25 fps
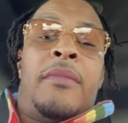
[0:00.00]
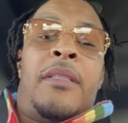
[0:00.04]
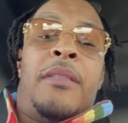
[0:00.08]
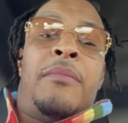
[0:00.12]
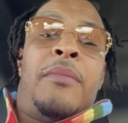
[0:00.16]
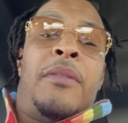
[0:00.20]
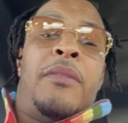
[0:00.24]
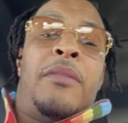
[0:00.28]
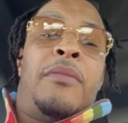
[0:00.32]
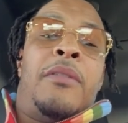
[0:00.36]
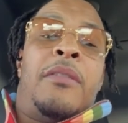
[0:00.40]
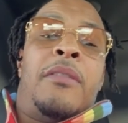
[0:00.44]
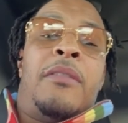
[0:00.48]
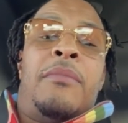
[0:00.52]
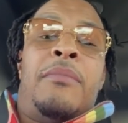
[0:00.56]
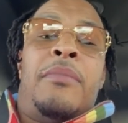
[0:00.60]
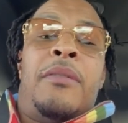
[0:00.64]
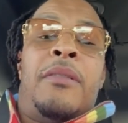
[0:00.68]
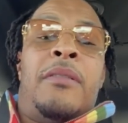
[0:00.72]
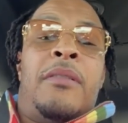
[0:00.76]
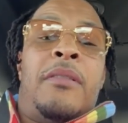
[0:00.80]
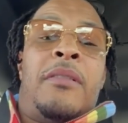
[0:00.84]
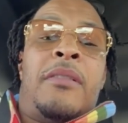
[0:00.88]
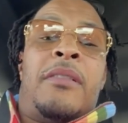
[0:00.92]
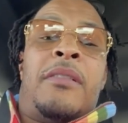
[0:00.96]
Miss me with the
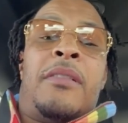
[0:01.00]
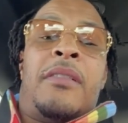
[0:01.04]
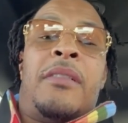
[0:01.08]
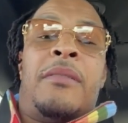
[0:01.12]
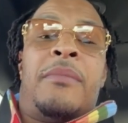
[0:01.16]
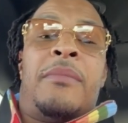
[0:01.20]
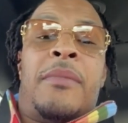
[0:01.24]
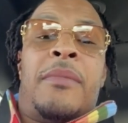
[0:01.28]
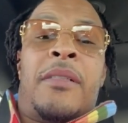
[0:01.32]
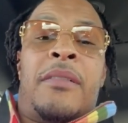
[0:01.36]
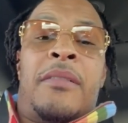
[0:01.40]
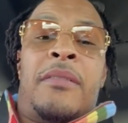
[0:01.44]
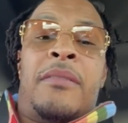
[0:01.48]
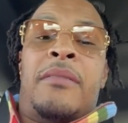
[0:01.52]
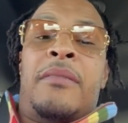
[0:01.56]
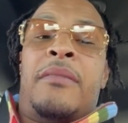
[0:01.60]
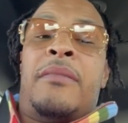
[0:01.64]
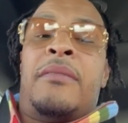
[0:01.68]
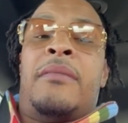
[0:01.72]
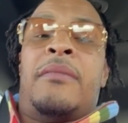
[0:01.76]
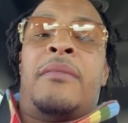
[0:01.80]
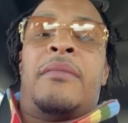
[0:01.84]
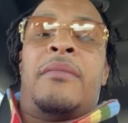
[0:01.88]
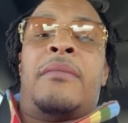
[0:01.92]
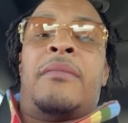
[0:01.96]
bullshit,
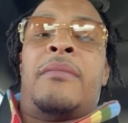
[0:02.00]
man.